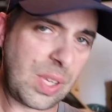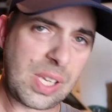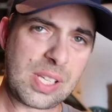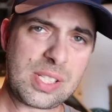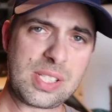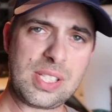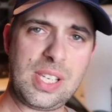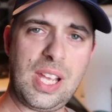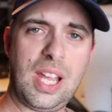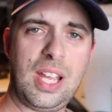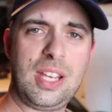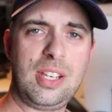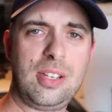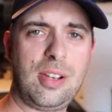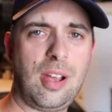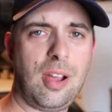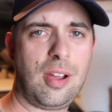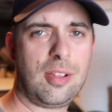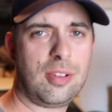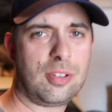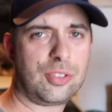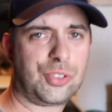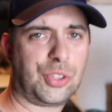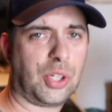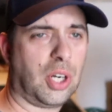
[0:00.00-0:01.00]
So now you
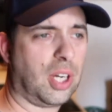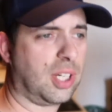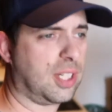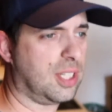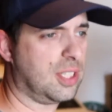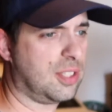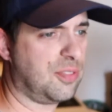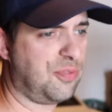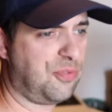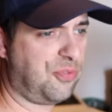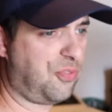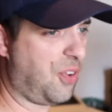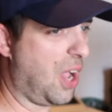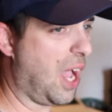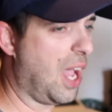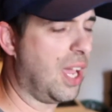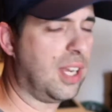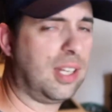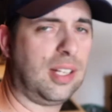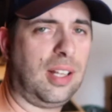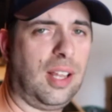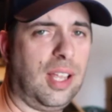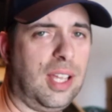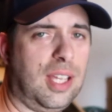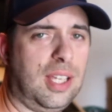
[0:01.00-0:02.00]
know the truck is
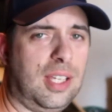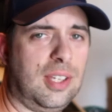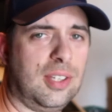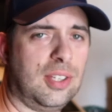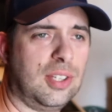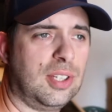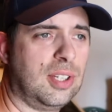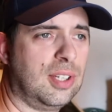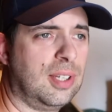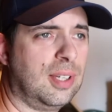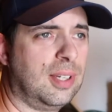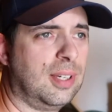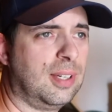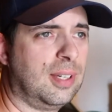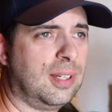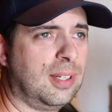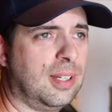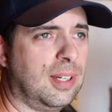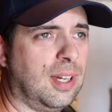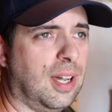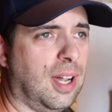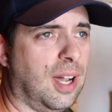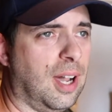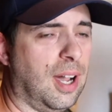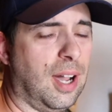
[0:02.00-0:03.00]
finally,
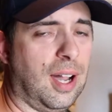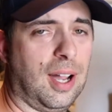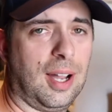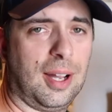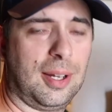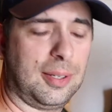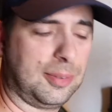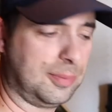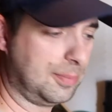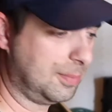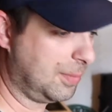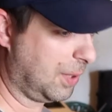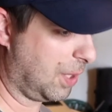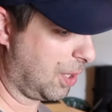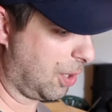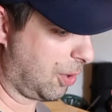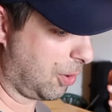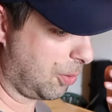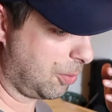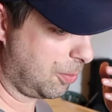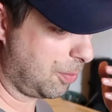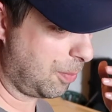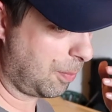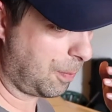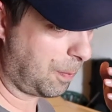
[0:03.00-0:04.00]
you
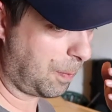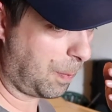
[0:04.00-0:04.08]
know,